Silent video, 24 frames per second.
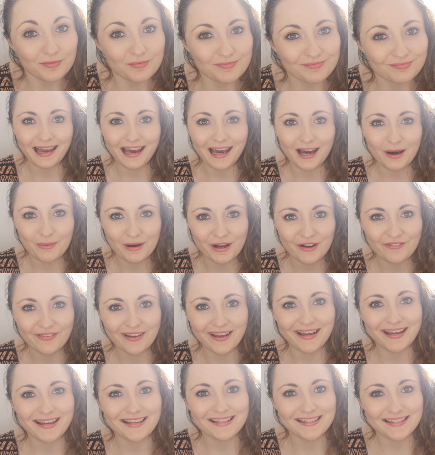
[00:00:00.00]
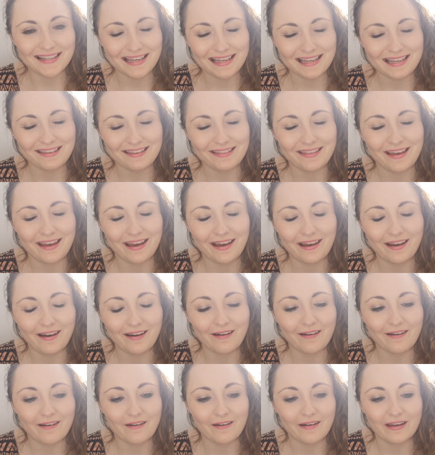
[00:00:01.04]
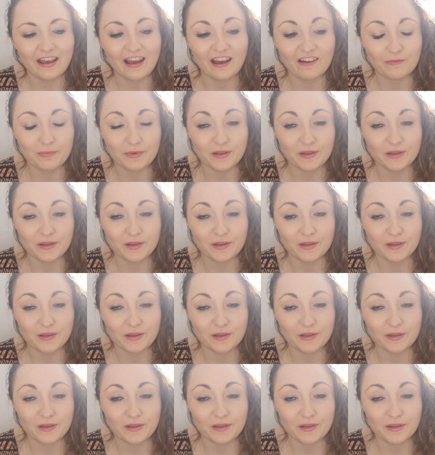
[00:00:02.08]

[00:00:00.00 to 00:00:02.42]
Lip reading: However, saying that, I have